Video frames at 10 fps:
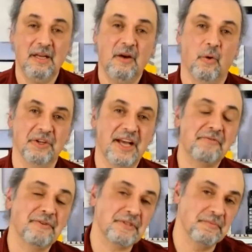Well, now
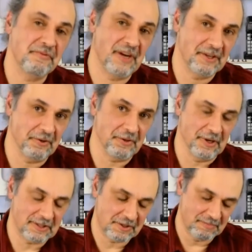for some final
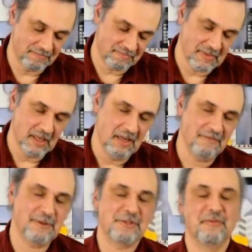thoughts.
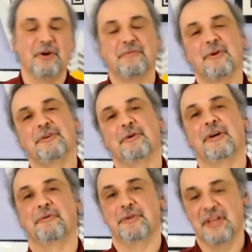First of all, for under
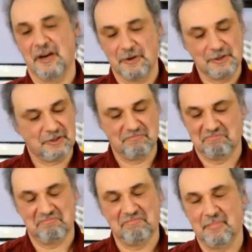$100,
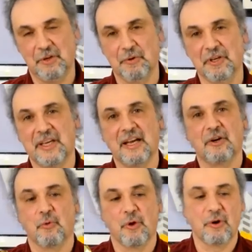you really can't
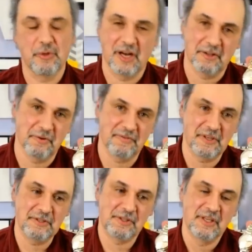go wrong with either of
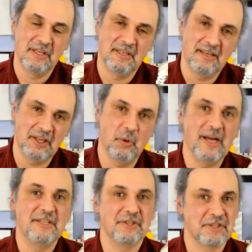these. In a
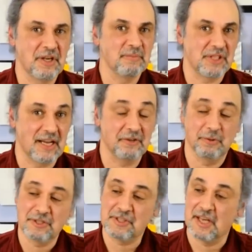way, it just comes down to
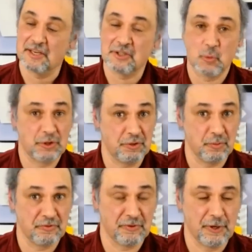aesthetics, which you
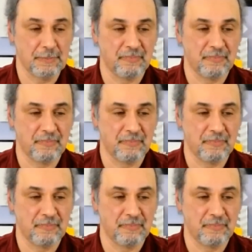prefer.